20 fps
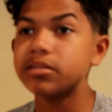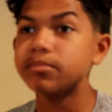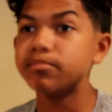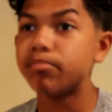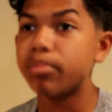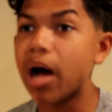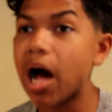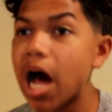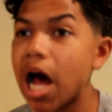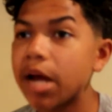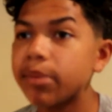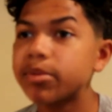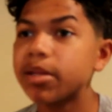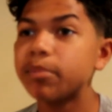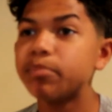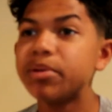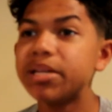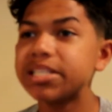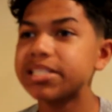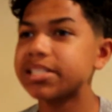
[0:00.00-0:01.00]
Vibe,
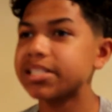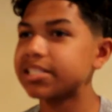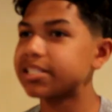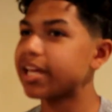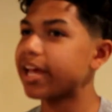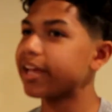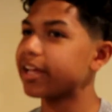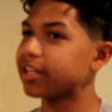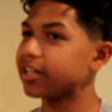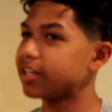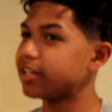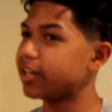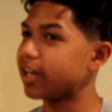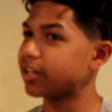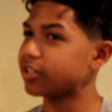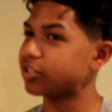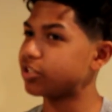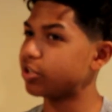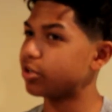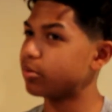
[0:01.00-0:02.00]
the Pistons taking it
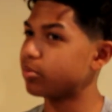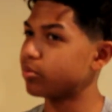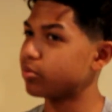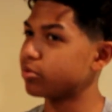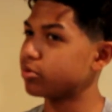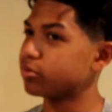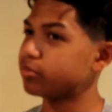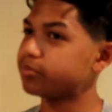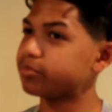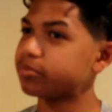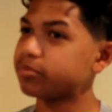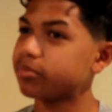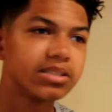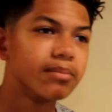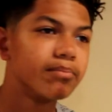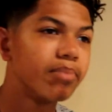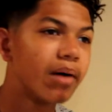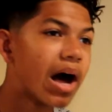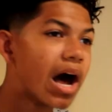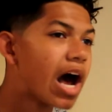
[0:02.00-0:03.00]
next year, bro.
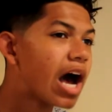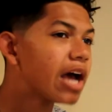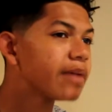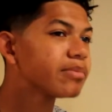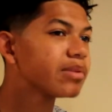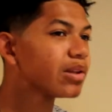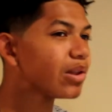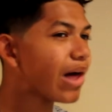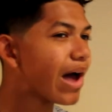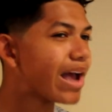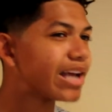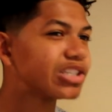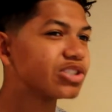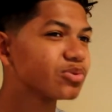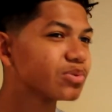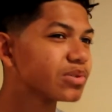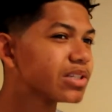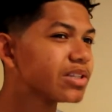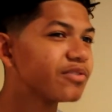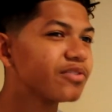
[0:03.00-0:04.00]
Vibe, the
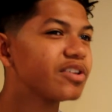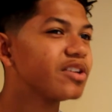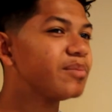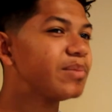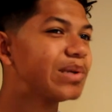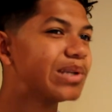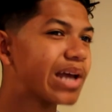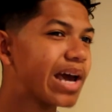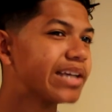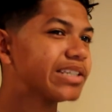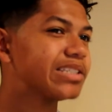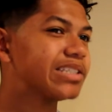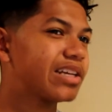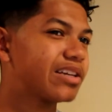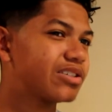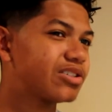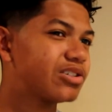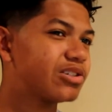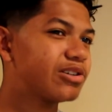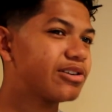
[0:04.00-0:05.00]
Lions really finna be nice
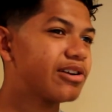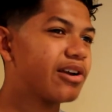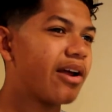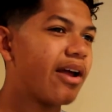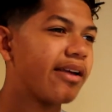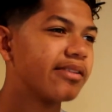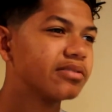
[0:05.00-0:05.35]
next year.